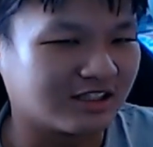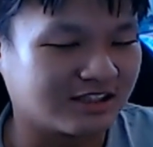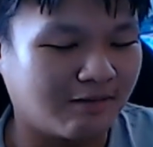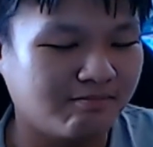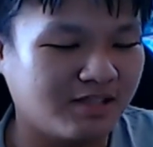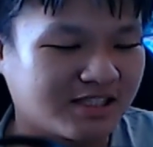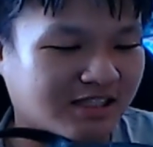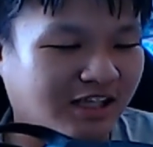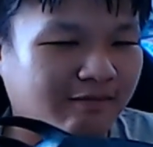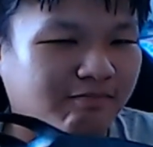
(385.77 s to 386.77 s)
some
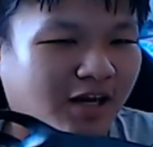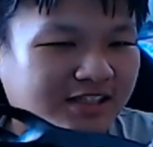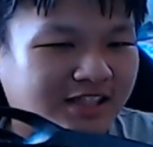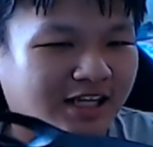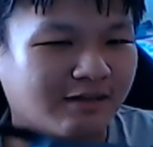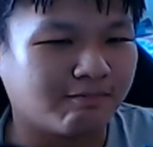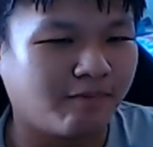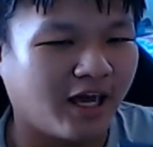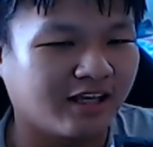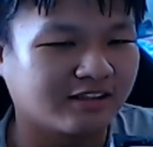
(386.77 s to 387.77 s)
misaligned parts at the back.